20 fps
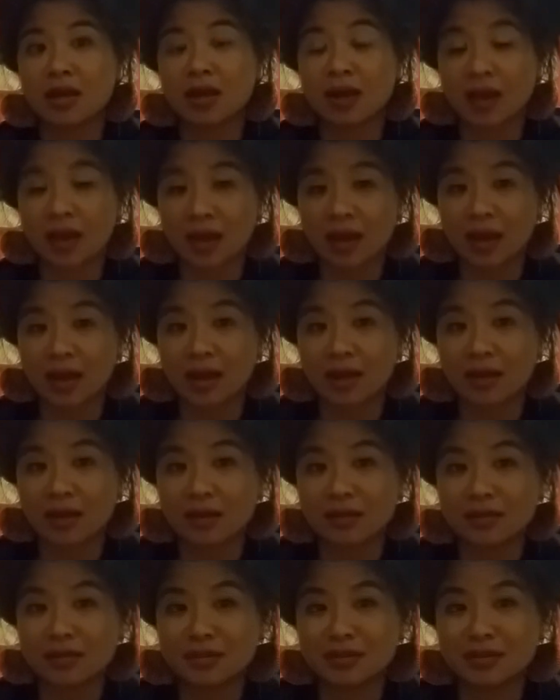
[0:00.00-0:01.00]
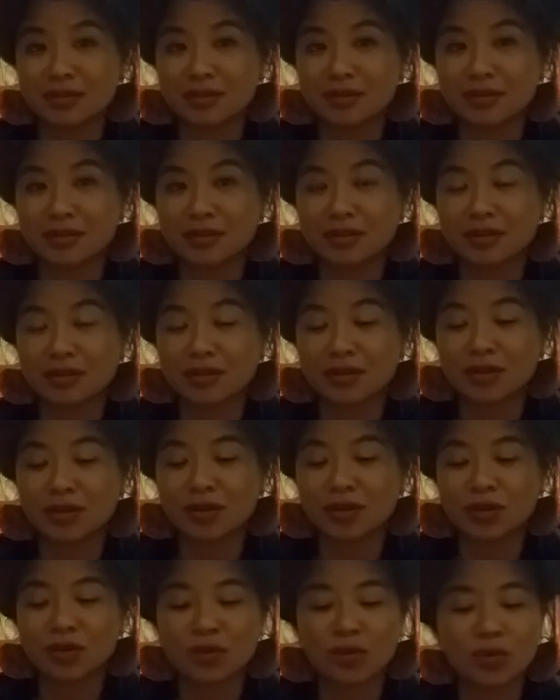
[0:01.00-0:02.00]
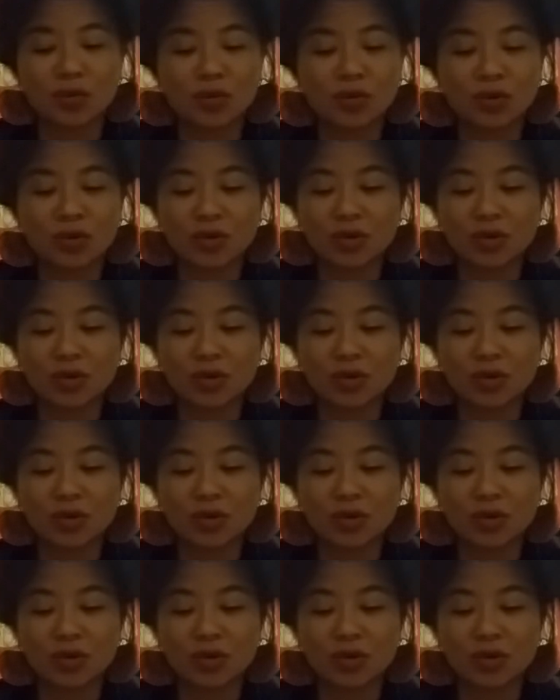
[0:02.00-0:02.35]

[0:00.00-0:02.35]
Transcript: hey, you